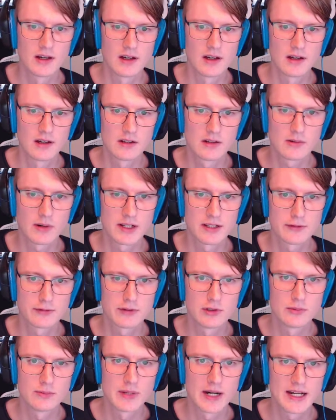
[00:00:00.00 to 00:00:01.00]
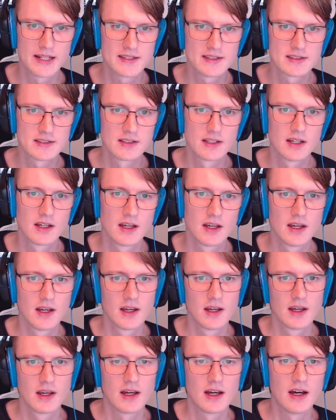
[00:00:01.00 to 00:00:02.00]
quite a few bytes,
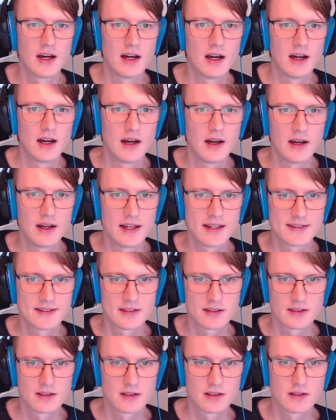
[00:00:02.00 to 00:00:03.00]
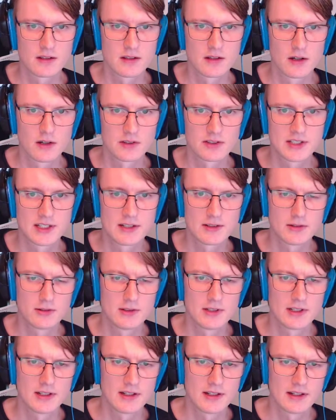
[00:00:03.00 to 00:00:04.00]
it goes to
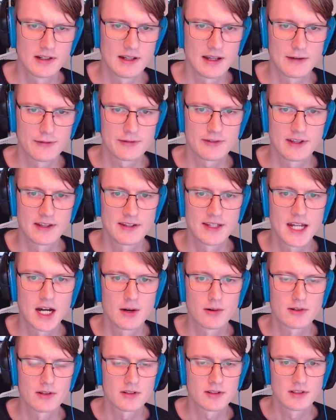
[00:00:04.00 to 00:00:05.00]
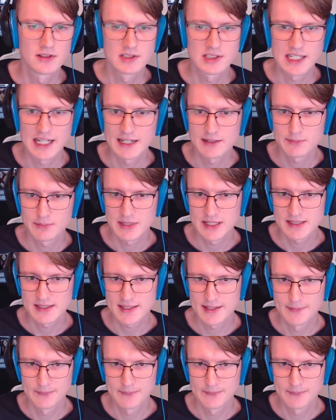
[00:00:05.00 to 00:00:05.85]
the left and down a slight bit.